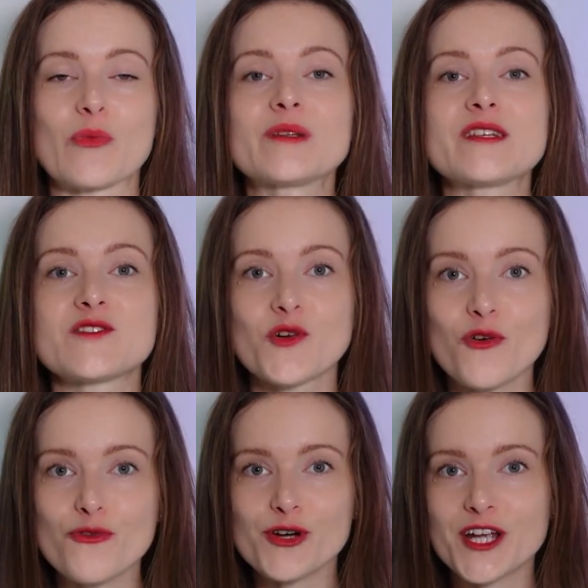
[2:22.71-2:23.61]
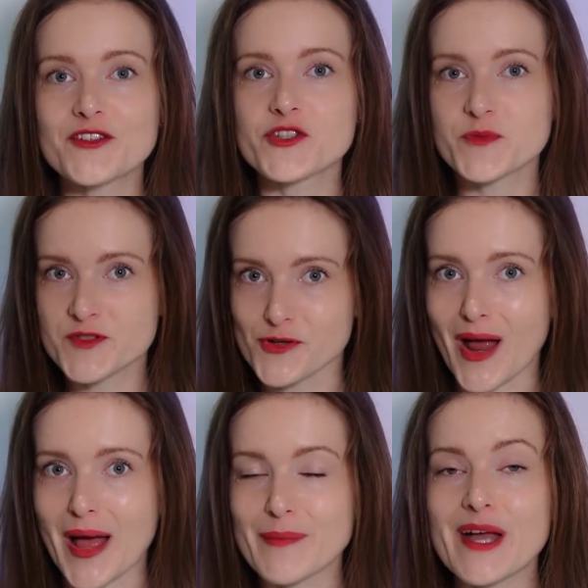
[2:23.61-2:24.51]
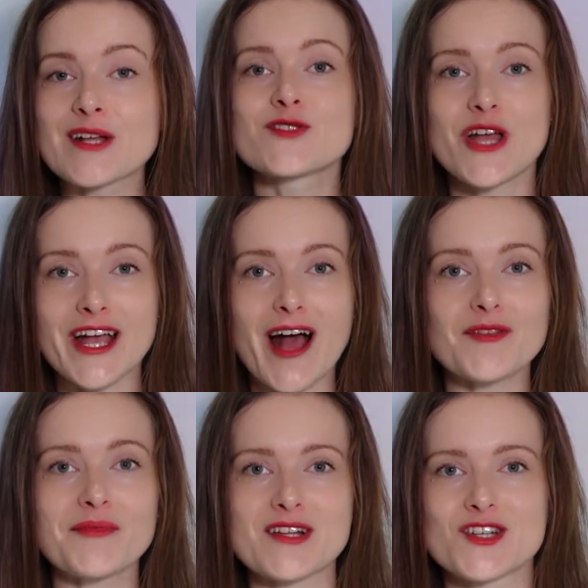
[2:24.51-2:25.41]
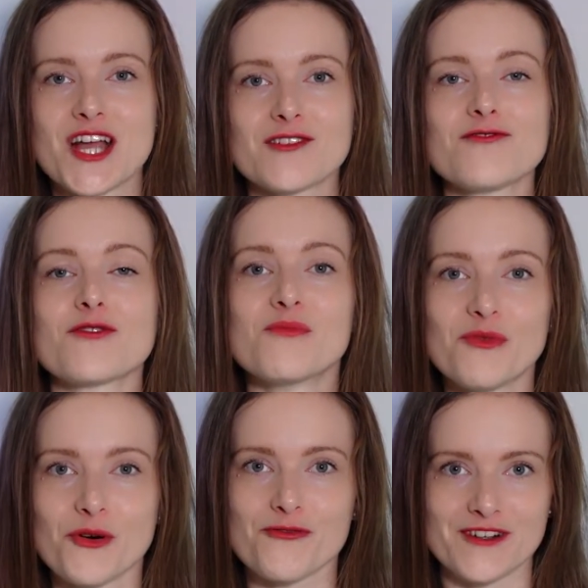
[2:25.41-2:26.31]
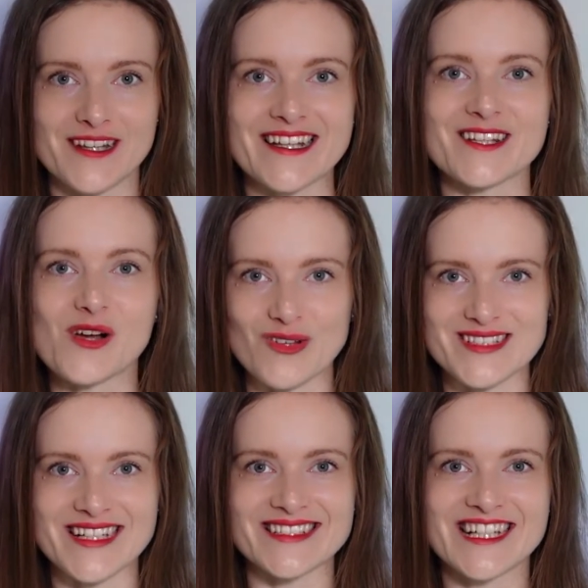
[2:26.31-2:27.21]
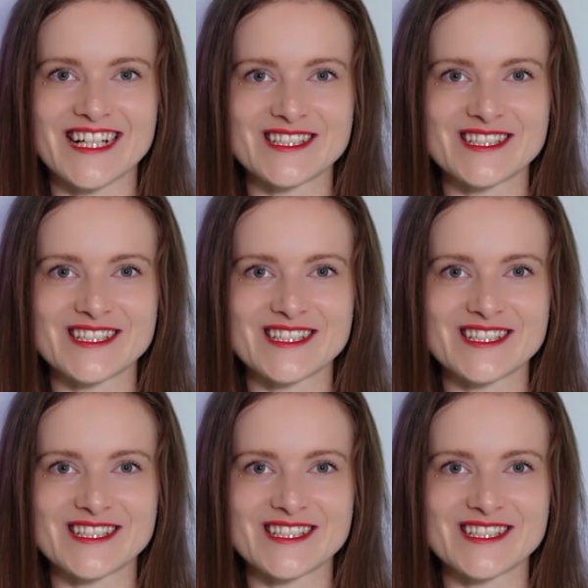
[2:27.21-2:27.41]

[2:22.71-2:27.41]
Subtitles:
please don't forget to subscribe and check out my channel for more related content.